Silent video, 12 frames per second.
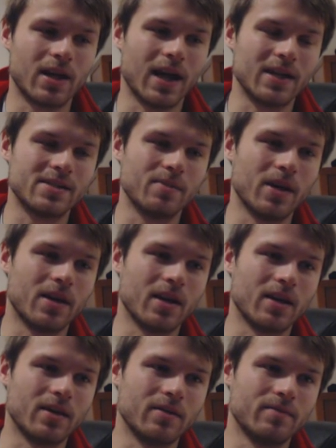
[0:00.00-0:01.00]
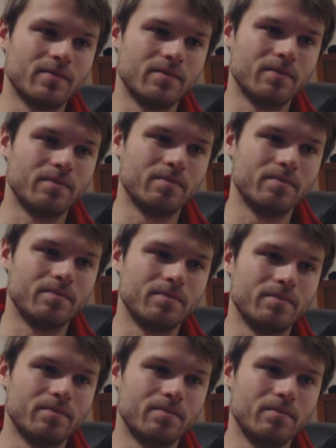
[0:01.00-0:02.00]
The guy's making
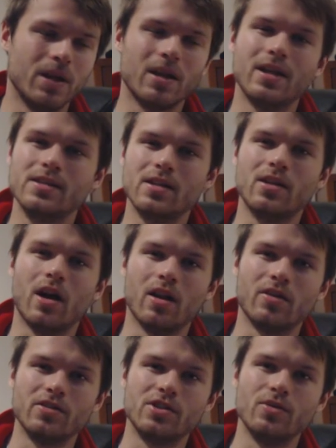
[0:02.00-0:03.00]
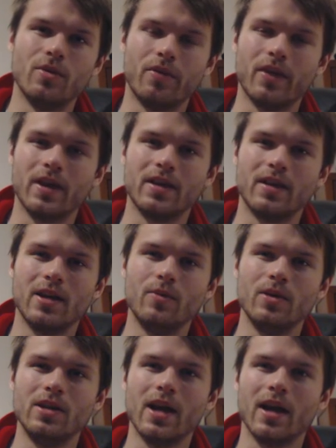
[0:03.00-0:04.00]
millions of dollars. You would think he
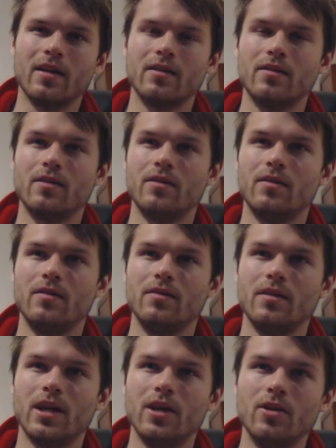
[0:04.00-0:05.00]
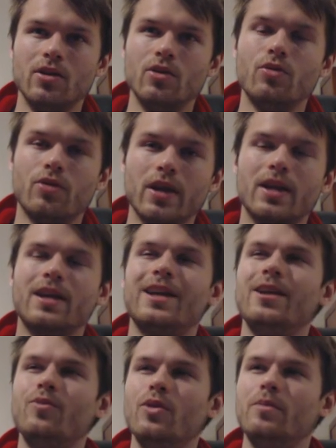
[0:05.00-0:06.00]
would get, you think
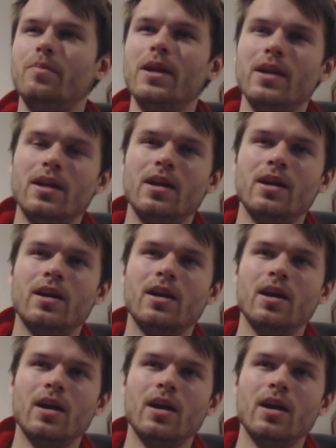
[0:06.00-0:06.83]
he would be